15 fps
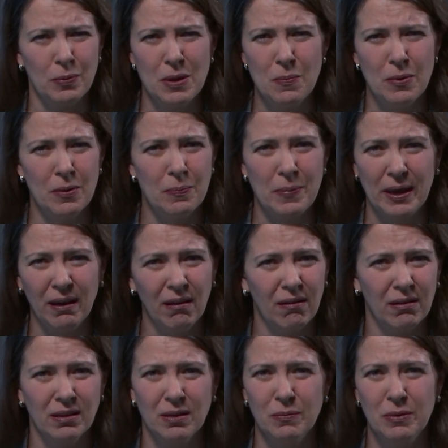people picking
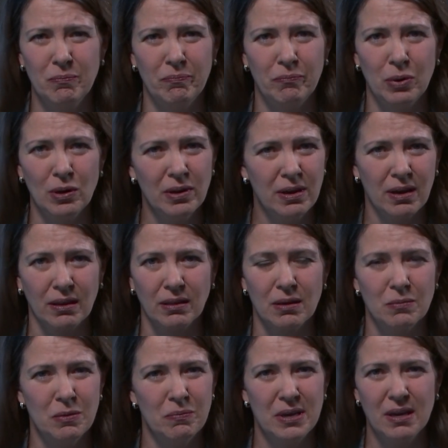on them and bullying
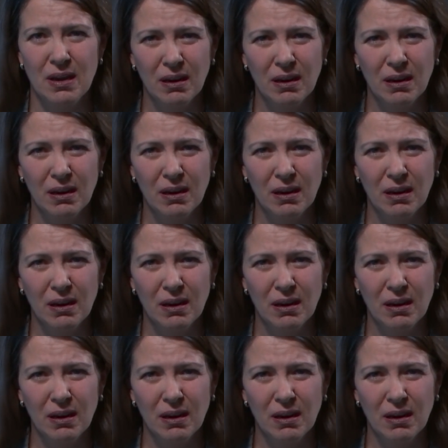them and being